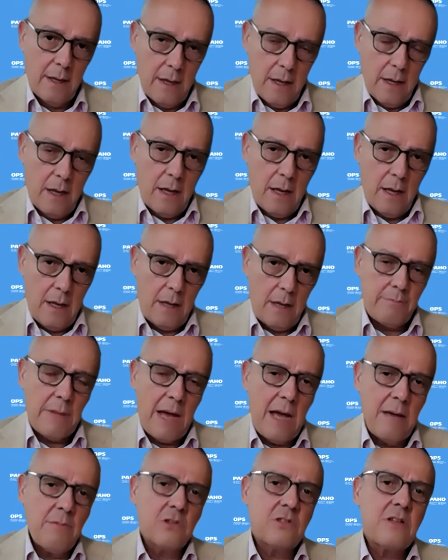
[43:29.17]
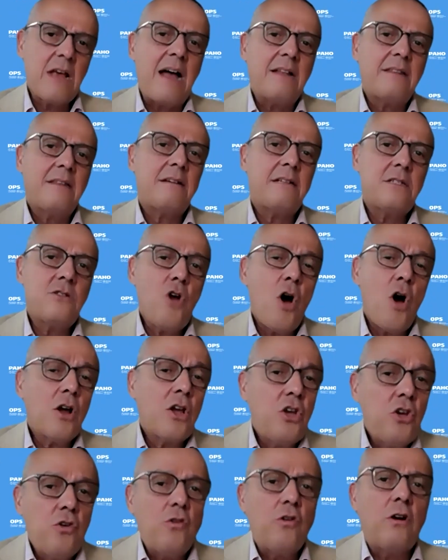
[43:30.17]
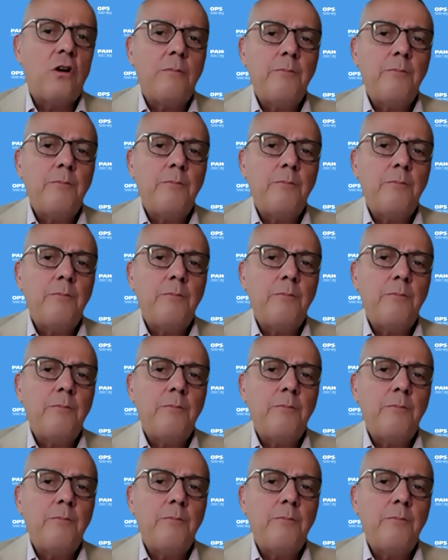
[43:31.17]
Right. I must add, there is no cure,